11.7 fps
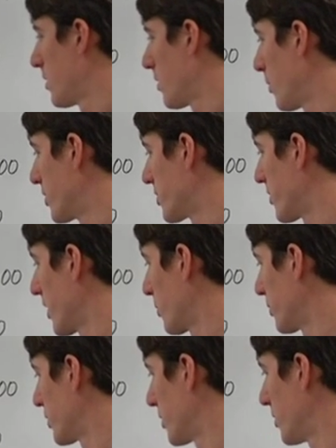which is
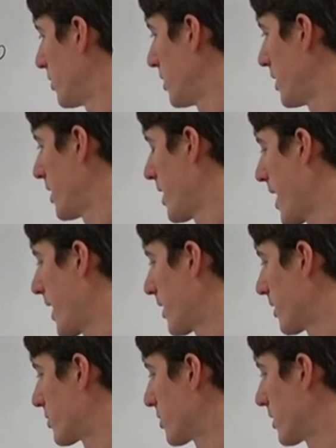equal to
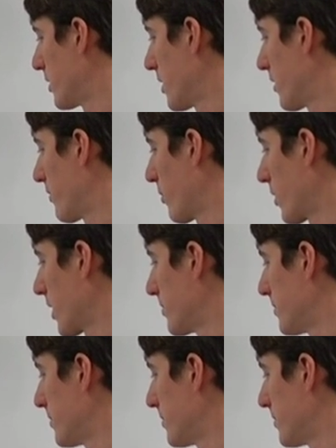840.